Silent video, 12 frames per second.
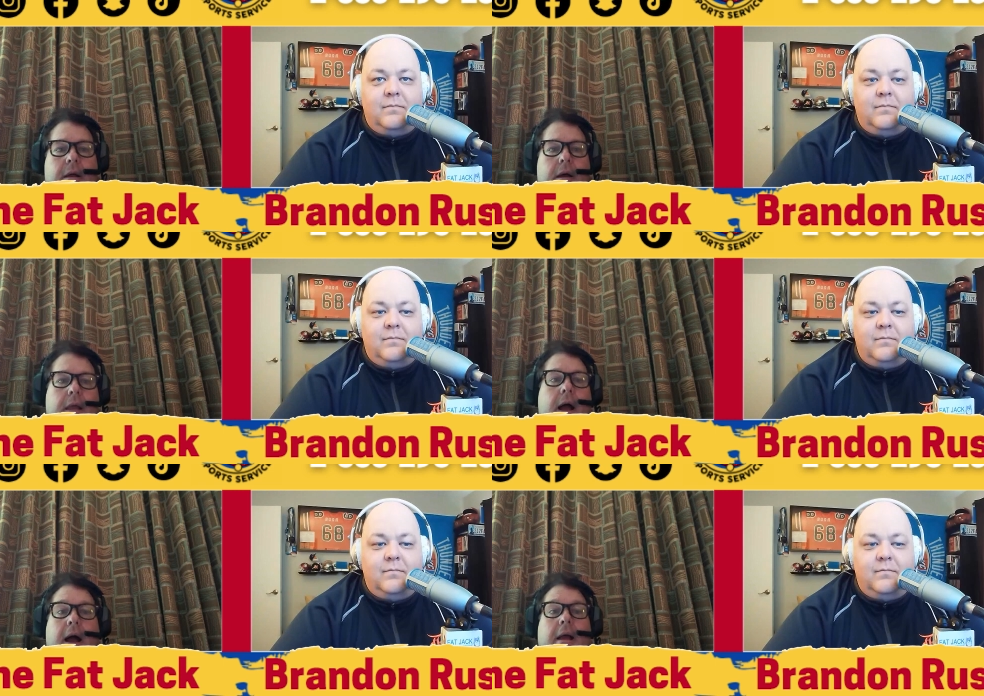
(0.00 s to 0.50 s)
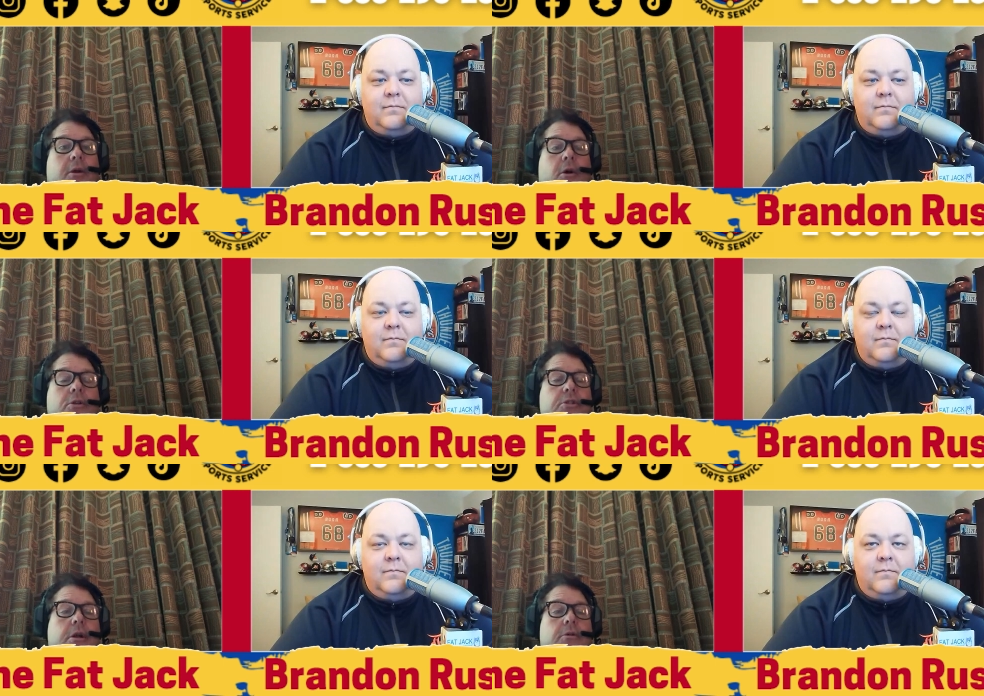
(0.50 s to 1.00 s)
Speaker 1: uh, yeah, I
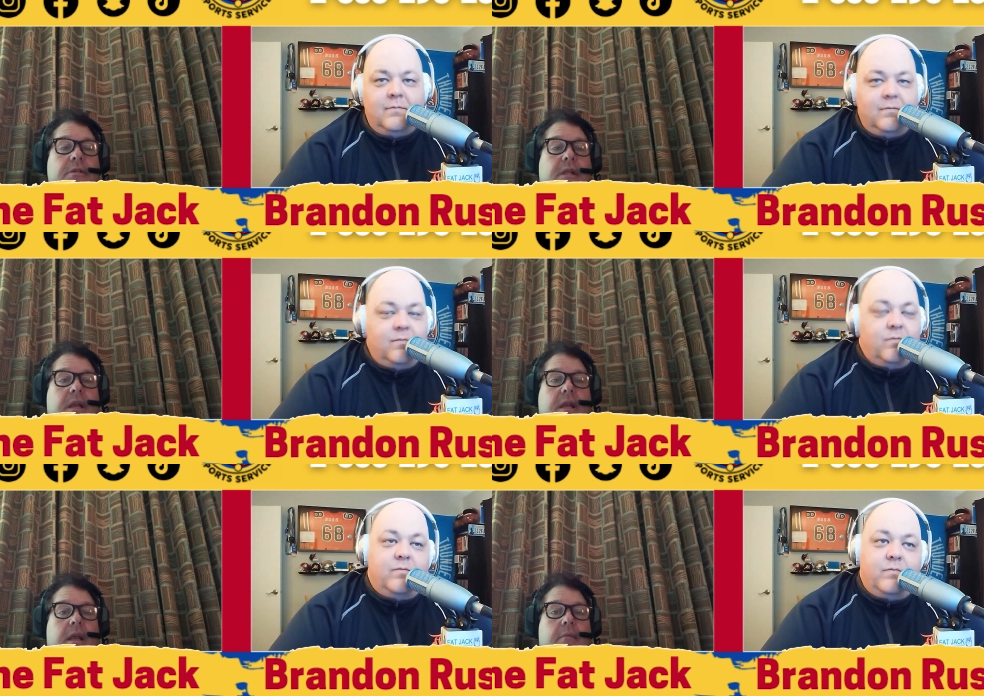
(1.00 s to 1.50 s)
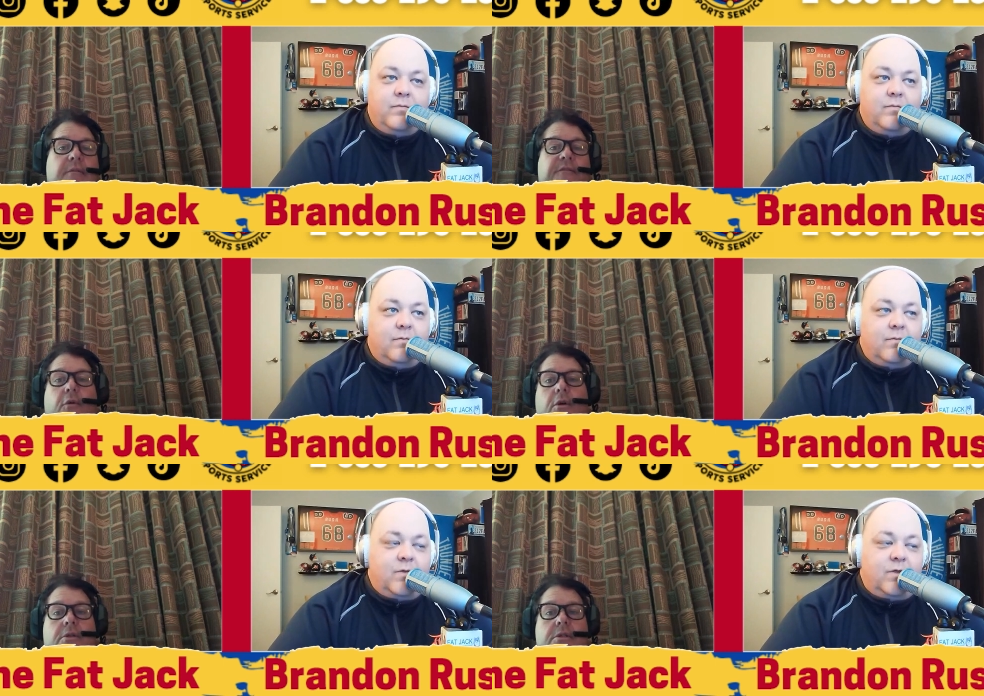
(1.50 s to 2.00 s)
encourage you to go sled again
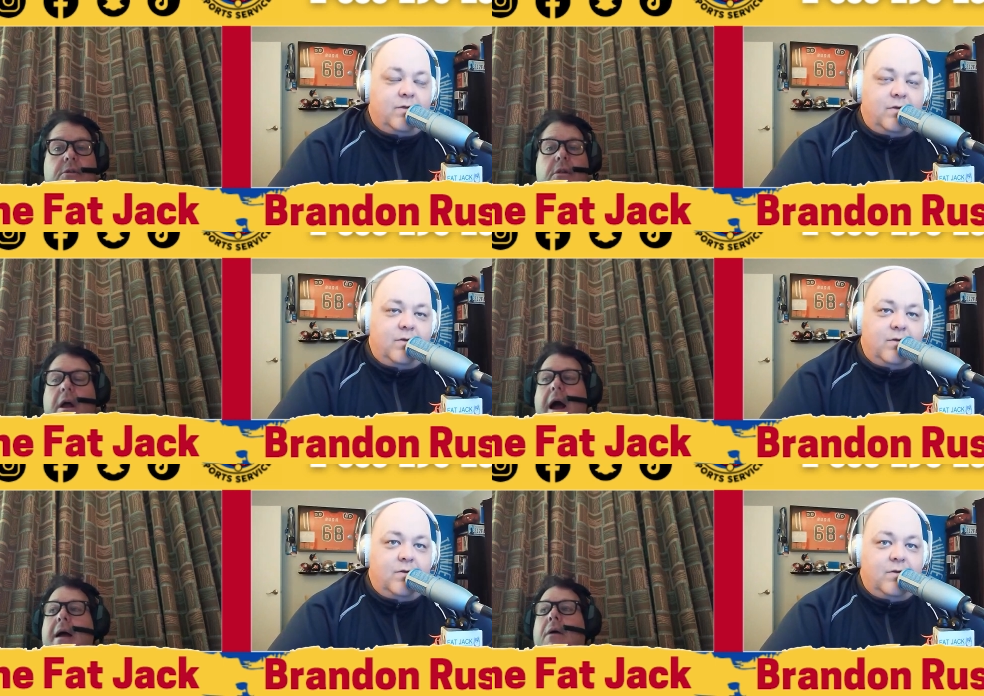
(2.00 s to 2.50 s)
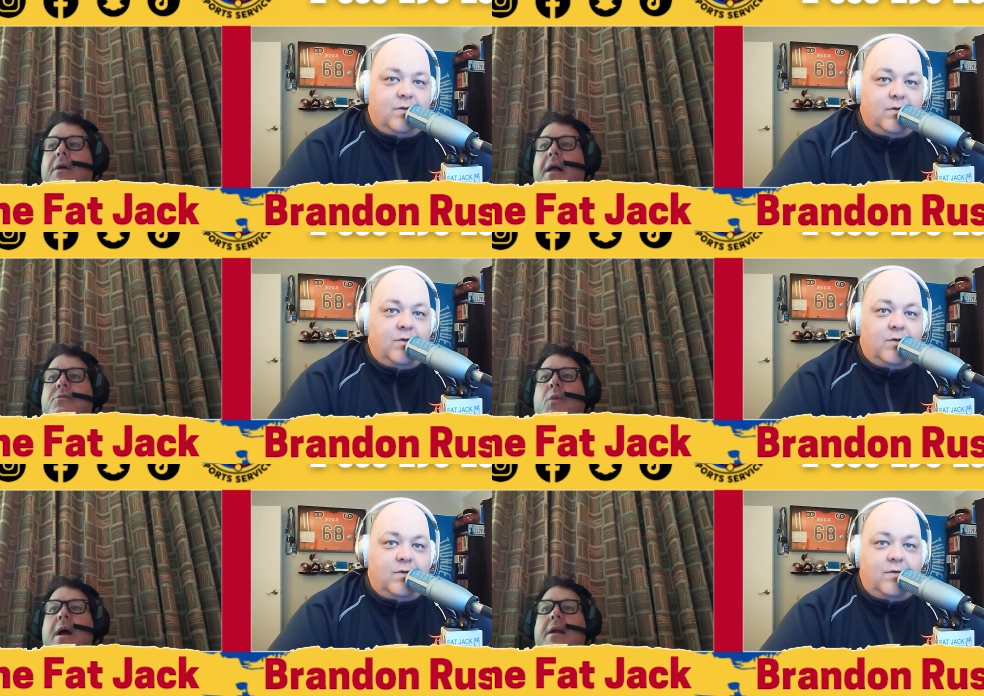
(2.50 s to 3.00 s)
before it's too late. I,
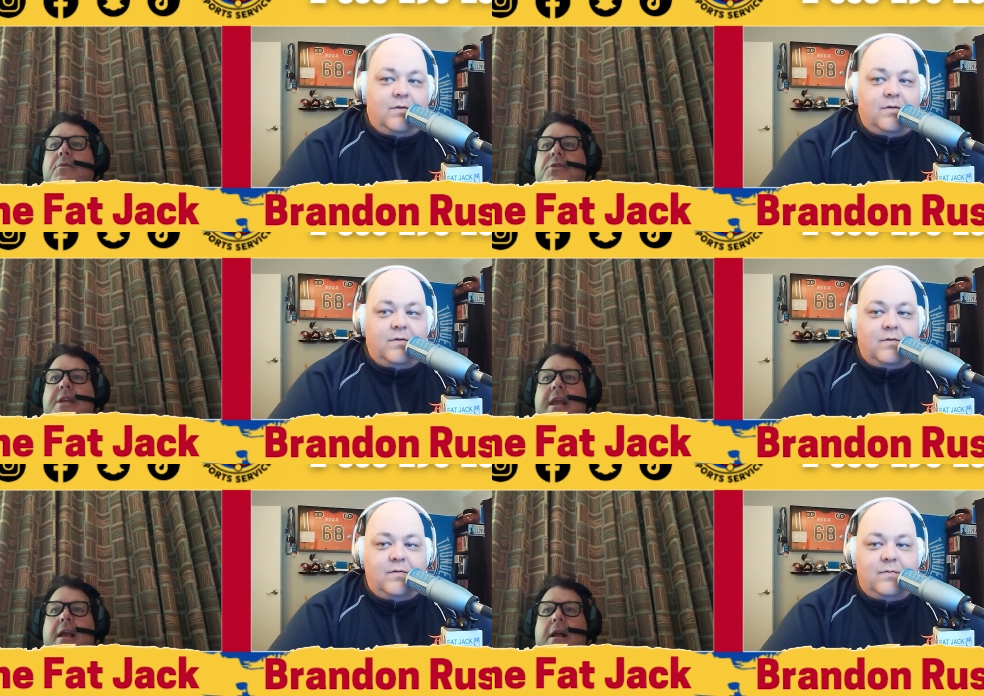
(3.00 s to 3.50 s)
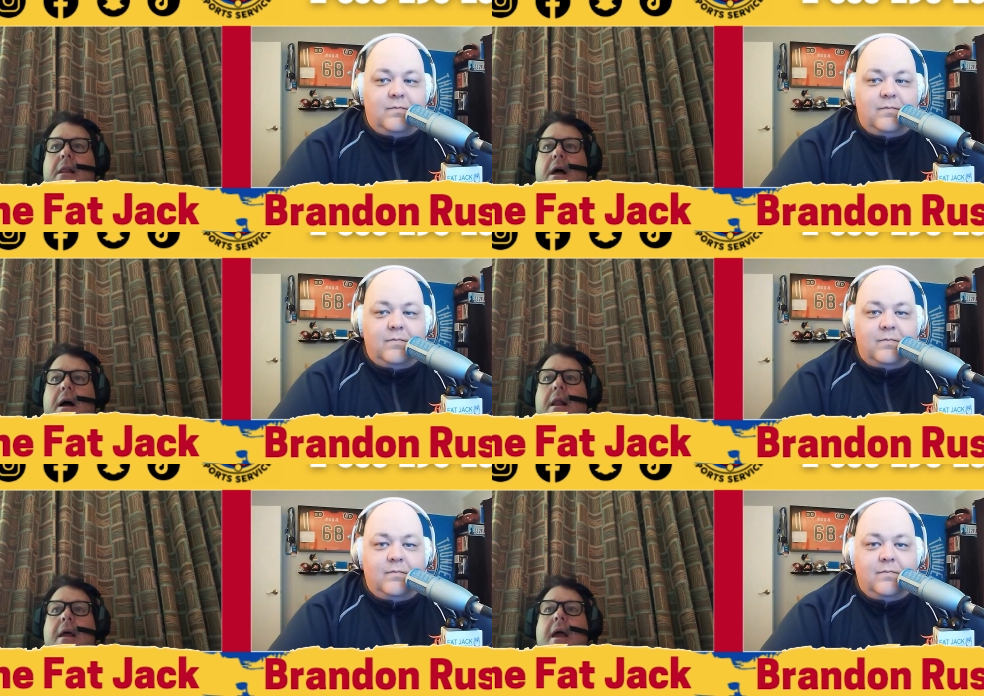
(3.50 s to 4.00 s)
that's why I go skiing a
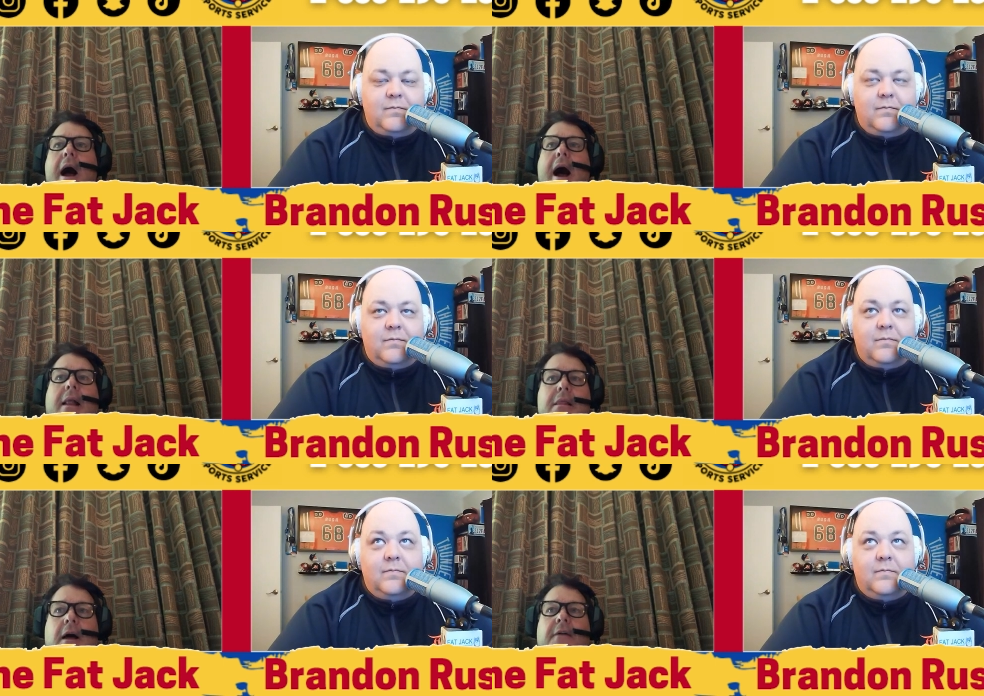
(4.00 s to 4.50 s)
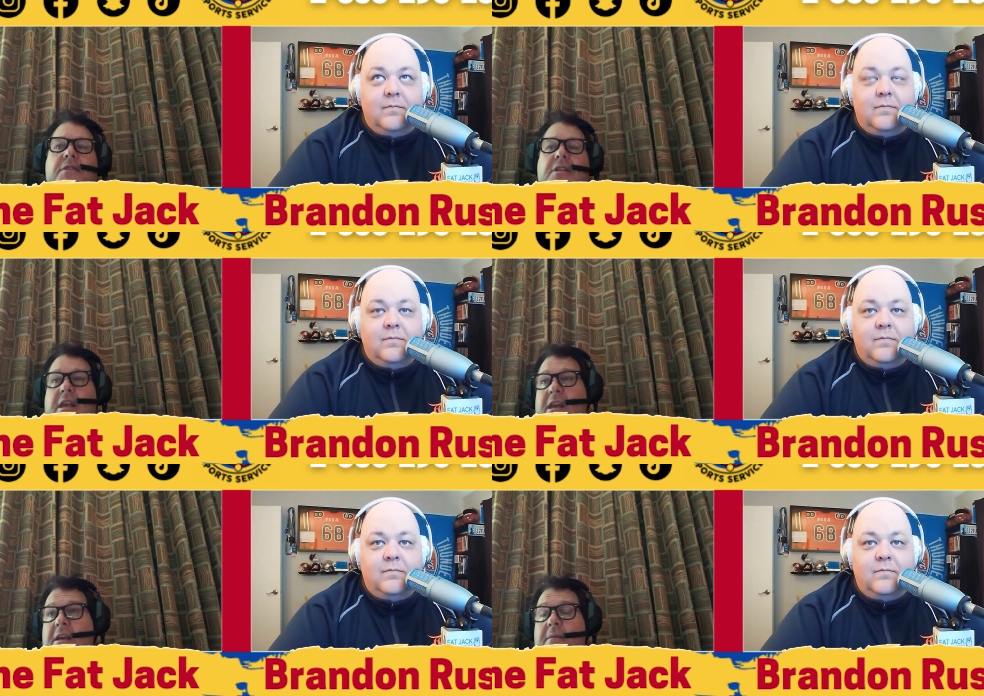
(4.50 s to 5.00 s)
lot. I love
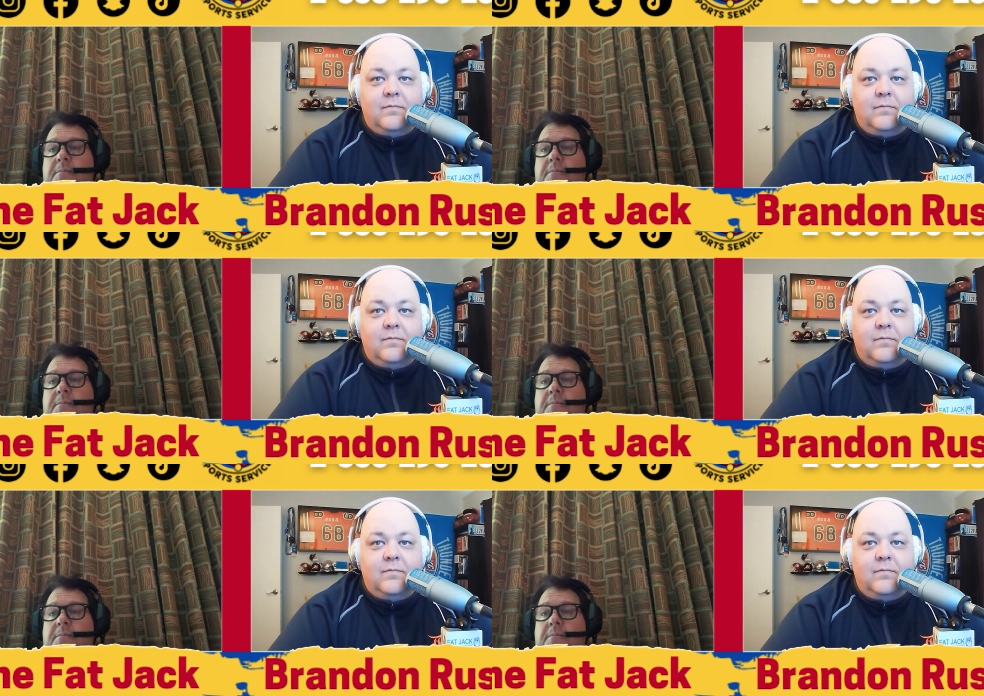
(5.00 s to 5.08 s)
skiing.